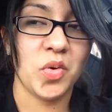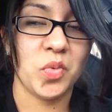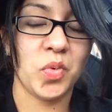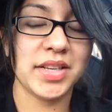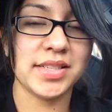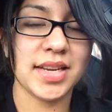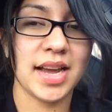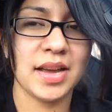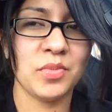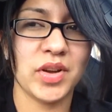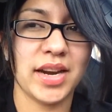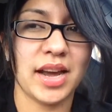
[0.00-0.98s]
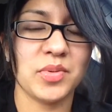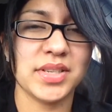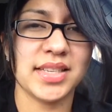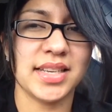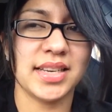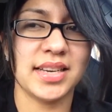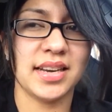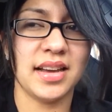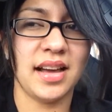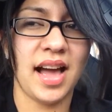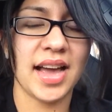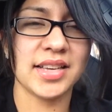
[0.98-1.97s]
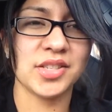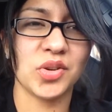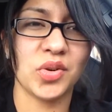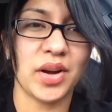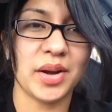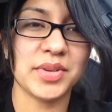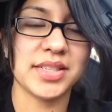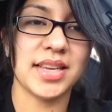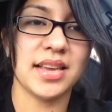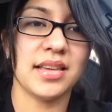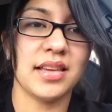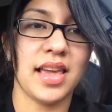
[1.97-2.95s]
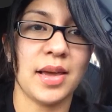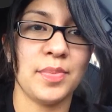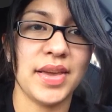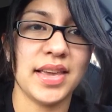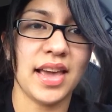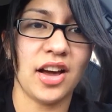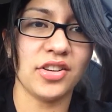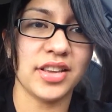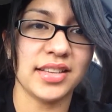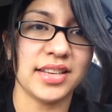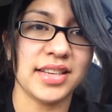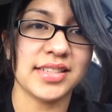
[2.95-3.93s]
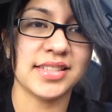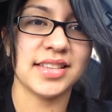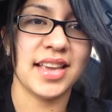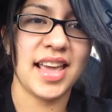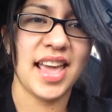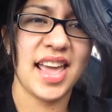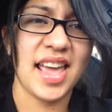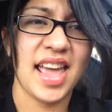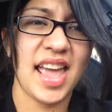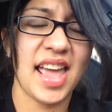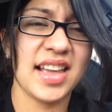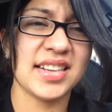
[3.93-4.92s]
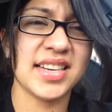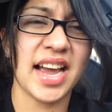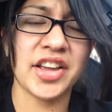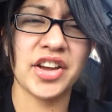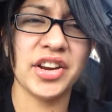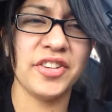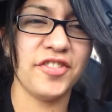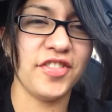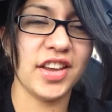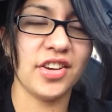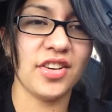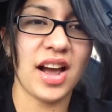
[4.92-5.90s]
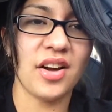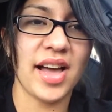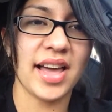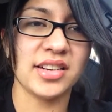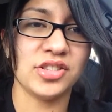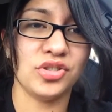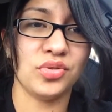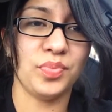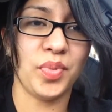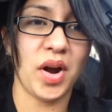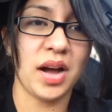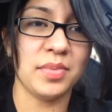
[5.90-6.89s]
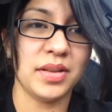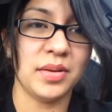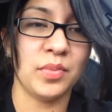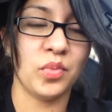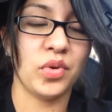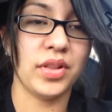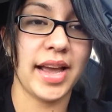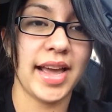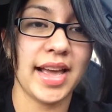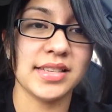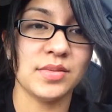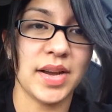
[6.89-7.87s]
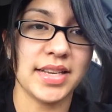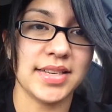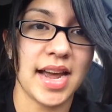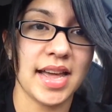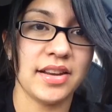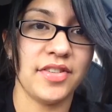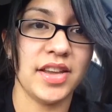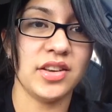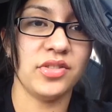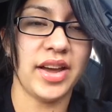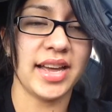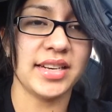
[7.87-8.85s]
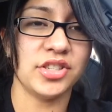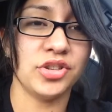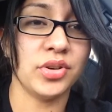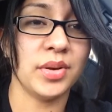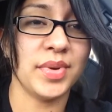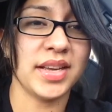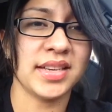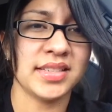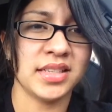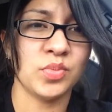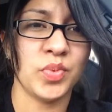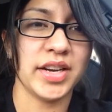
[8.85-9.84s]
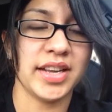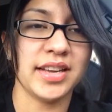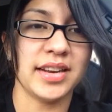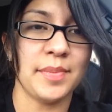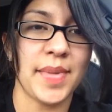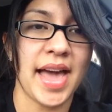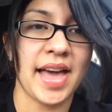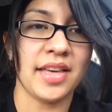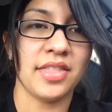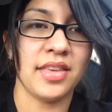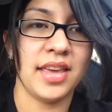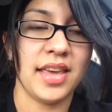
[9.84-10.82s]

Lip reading: One time when I was in high school, I was taking AP Calculus and I couldn't figure out how to do a problem. Well, I asked my dad if he knew how to do it because he's pretty good at math.